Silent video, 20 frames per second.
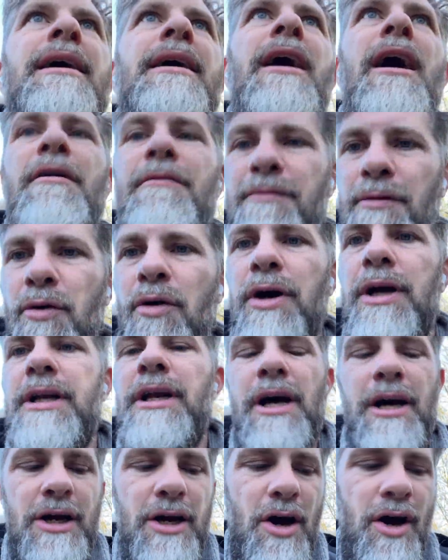Avoid
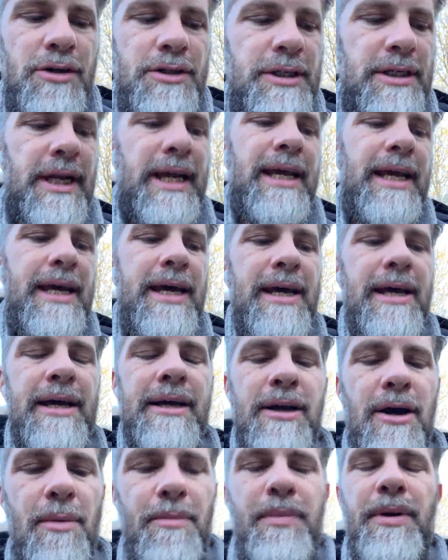costly
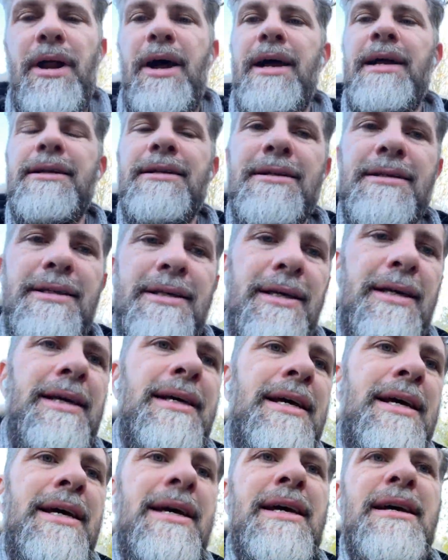compliance
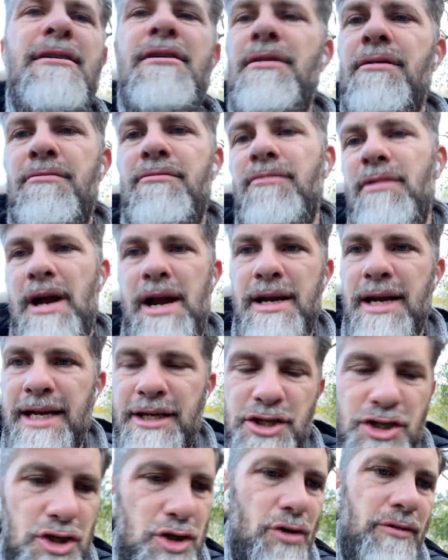and
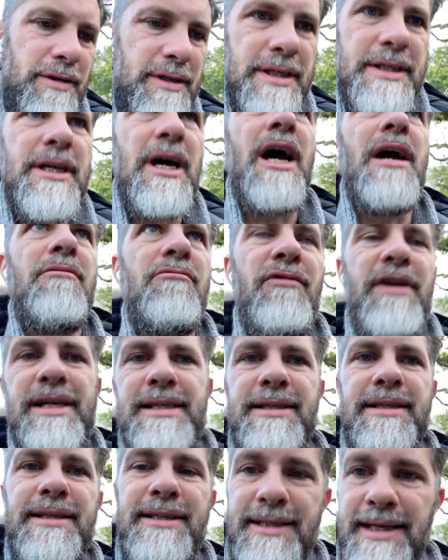insurance type
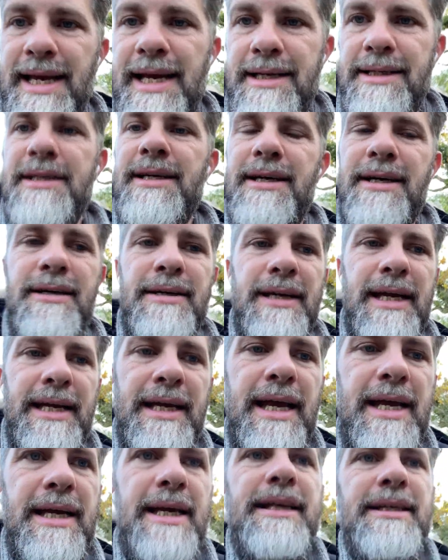risks.
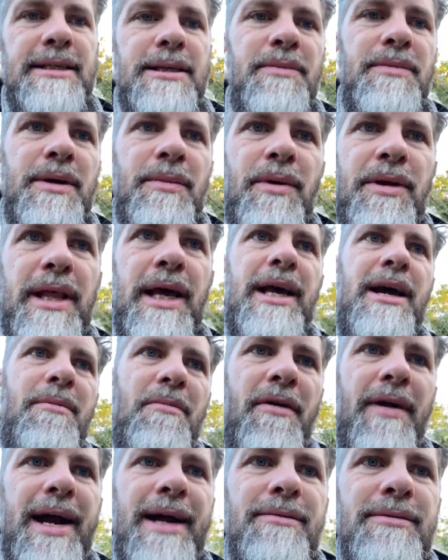It's something when they come
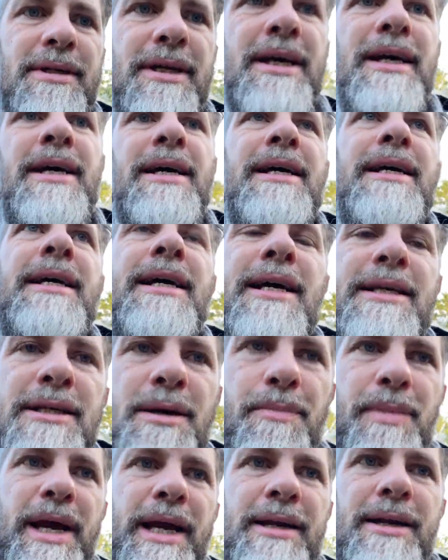around, it's a
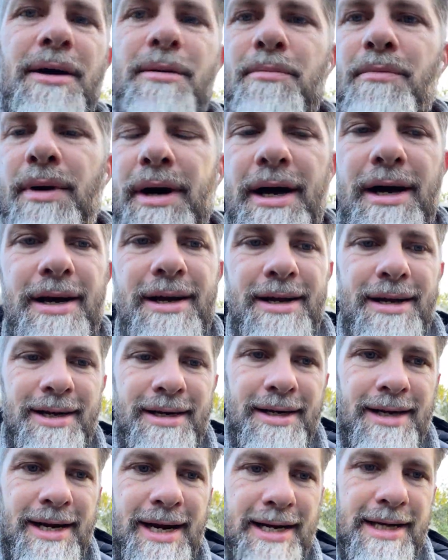big number.
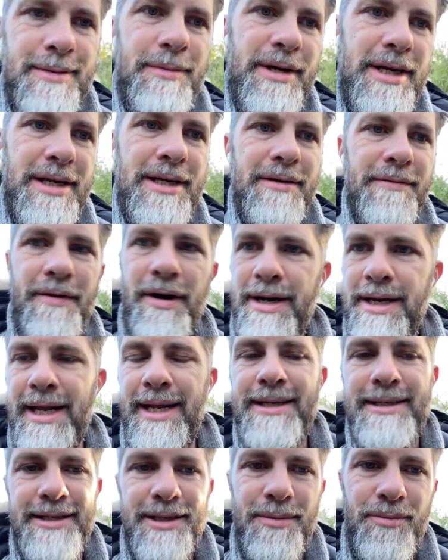And when you divide it
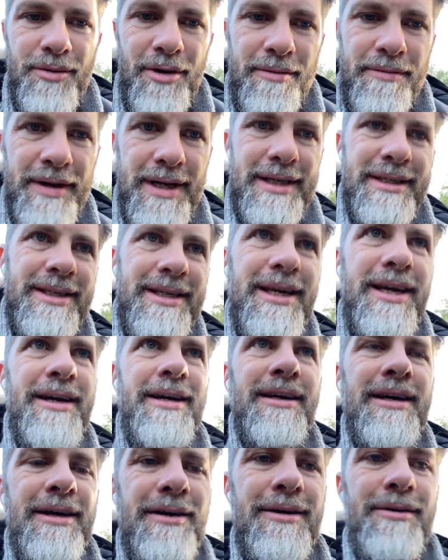into the profits
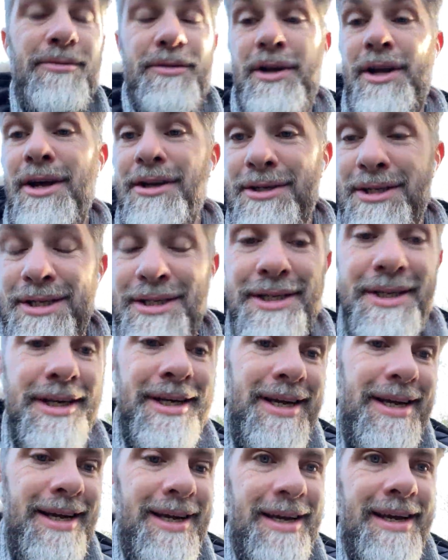or the losses,
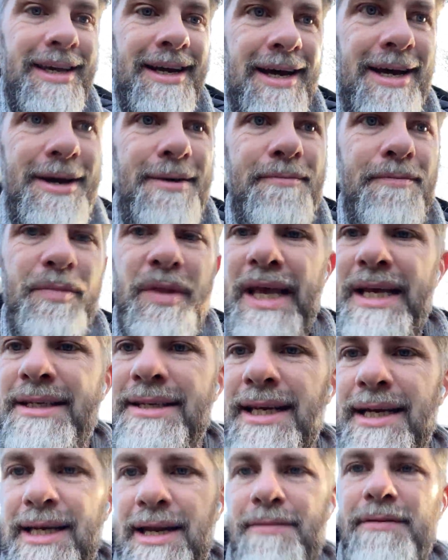it's
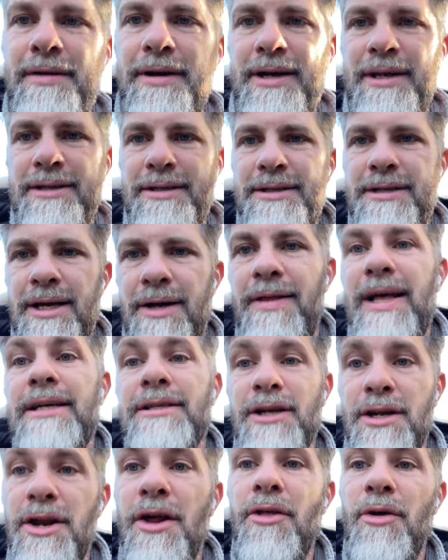significant. So
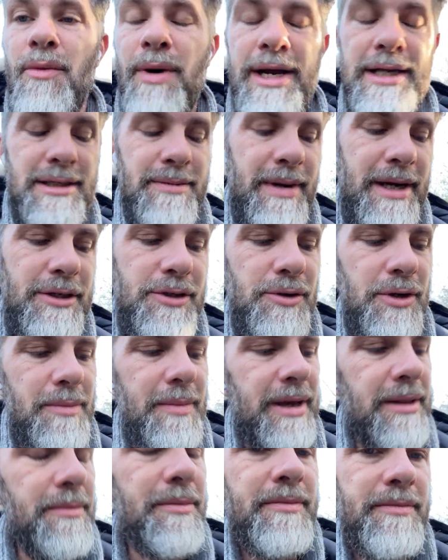that's another way to make sure you
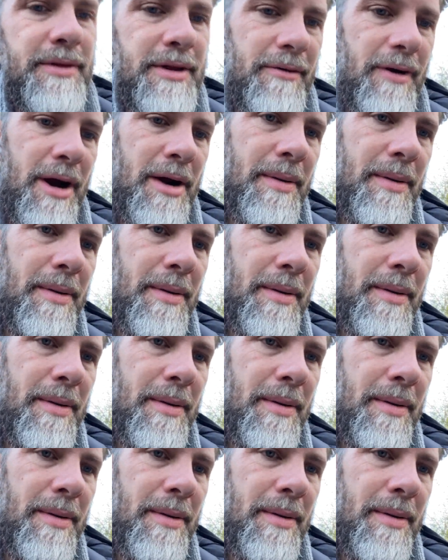make the right